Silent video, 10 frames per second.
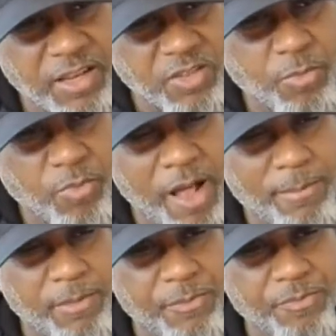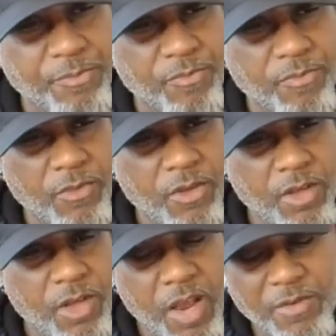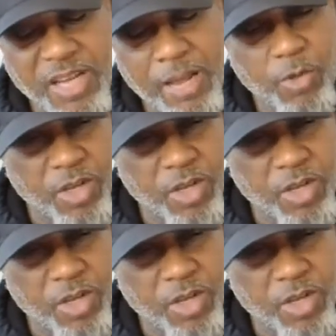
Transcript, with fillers: Here's the problem: Every time you